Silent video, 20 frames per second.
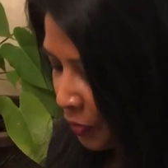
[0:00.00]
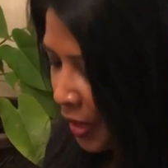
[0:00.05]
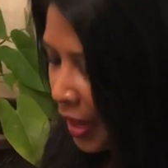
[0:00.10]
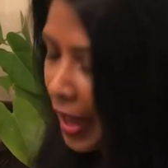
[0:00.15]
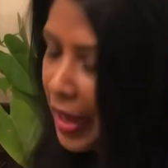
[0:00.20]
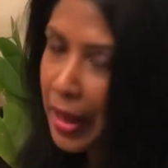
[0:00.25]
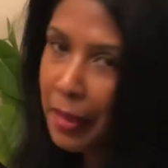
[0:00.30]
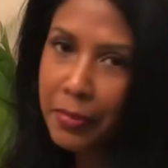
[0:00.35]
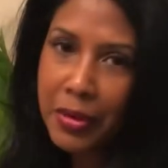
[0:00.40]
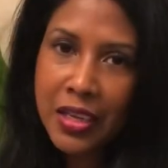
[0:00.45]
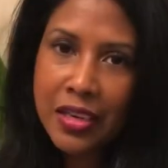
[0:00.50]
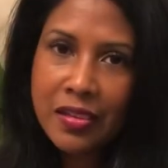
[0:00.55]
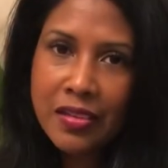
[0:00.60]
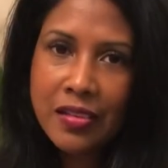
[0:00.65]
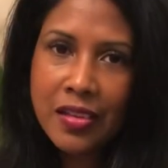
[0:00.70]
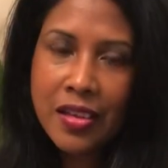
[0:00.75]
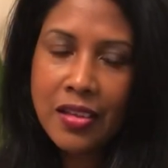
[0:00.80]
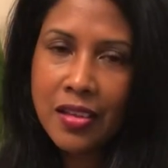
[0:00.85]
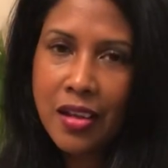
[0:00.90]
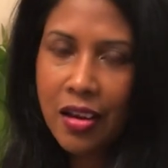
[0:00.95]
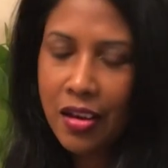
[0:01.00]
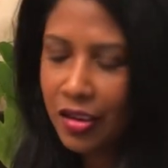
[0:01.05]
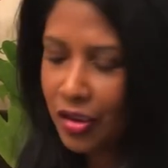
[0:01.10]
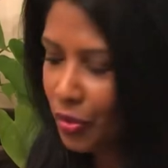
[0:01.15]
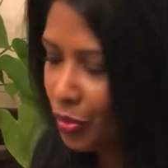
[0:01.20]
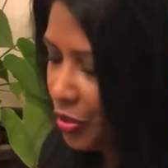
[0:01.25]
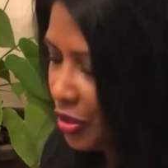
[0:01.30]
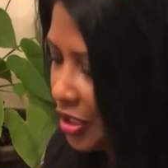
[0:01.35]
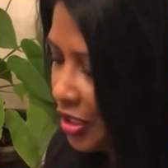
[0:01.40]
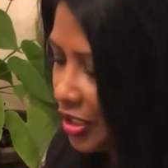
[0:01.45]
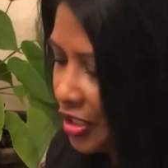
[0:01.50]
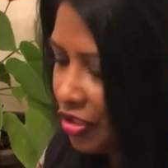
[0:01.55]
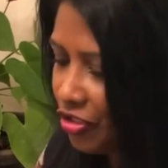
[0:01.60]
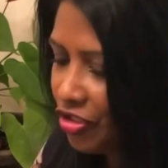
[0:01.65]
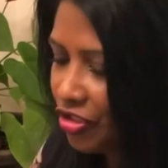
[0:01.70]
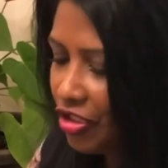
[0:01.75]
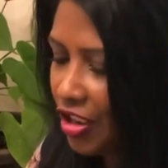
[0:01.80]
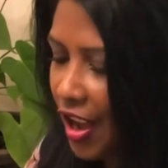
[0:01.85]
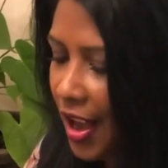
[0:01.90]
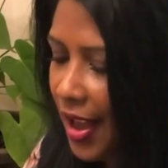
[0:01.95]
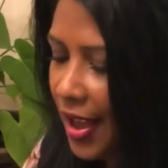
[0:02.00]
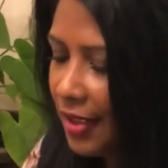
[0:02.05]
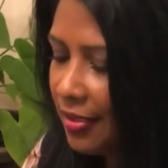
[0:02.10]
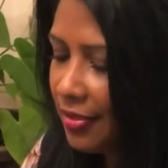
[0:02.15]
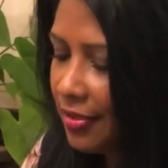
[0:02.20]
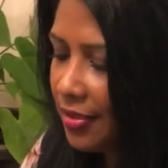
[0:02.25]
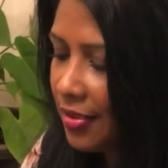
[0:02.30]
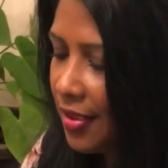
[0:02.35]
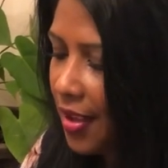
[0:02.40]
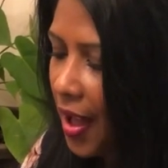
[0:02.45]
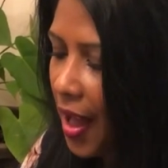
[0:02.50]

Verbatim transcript: and I'm gonna sit down and we're gonna chat